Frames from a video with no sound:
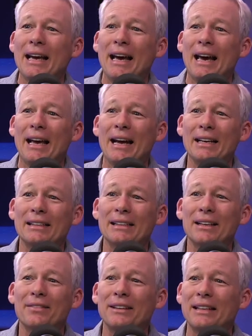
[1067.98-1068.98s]
And I could
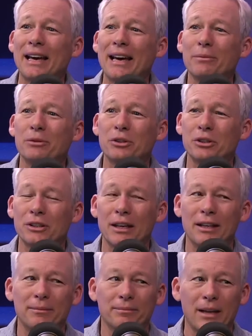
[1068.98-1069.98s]
tell the dad was just
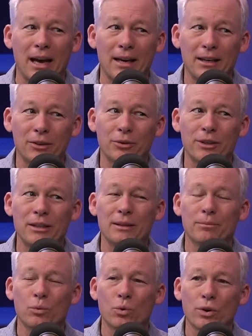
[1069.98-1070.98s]
getting angry and
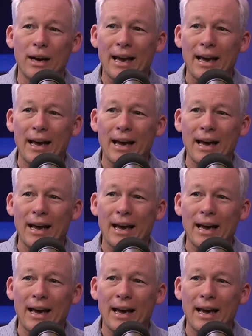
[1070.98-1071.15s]
more ah.